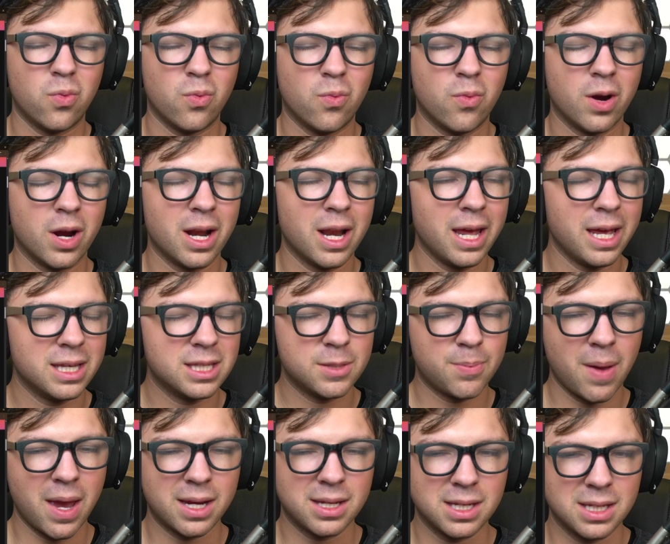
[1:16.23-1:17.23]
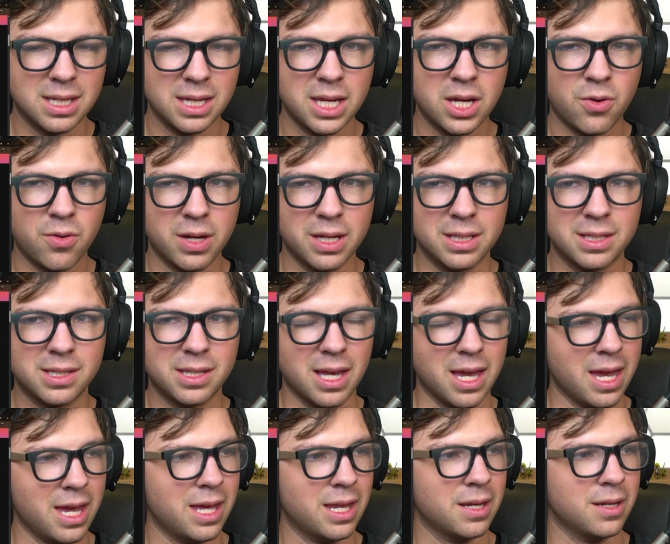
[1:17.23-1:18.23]
we're going to expect a decrease
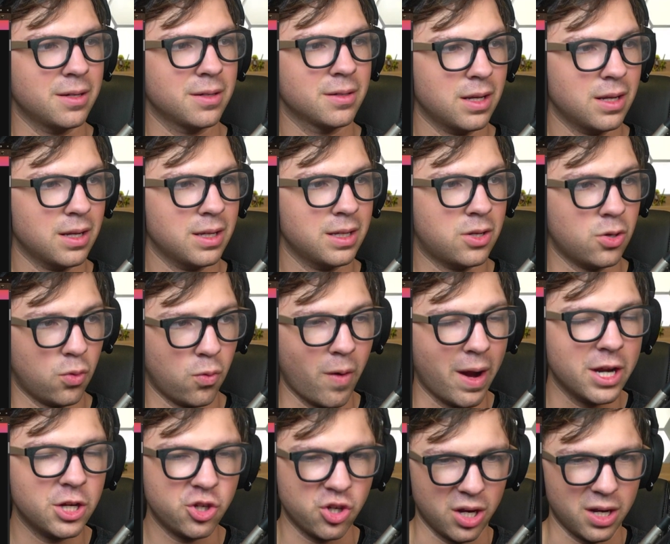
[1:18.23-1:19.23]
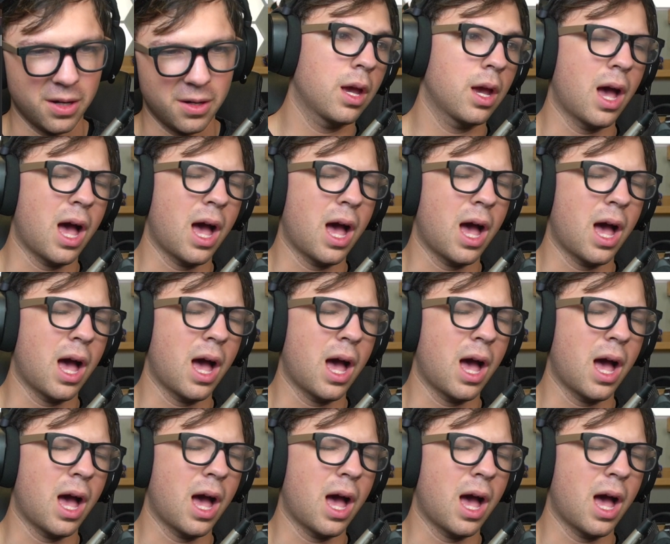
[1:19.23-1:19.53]
in duration.